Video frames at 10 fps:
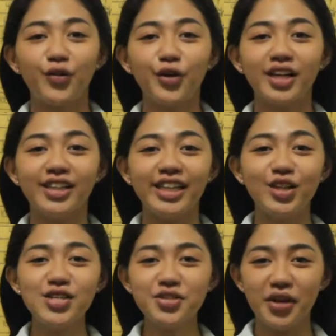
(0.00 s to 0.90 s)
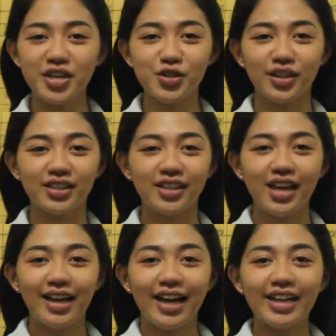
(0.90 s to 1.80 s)
For an illustration,
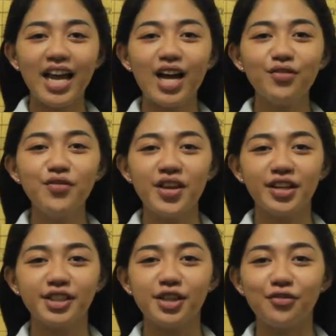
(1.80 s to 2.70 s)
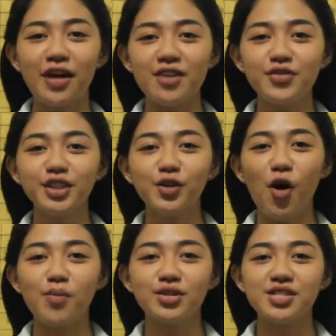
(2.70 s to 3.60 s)
I have here the 5-year
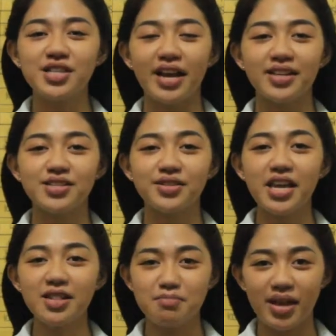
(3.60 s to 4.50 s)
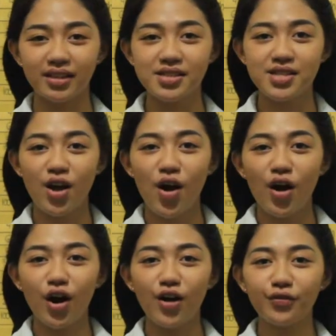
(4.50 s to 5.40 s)
common size statements
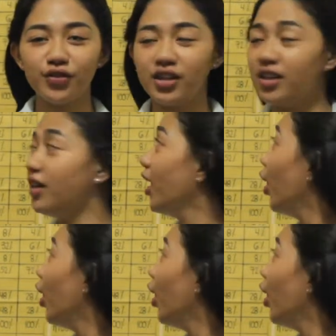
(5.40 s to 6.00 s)
of the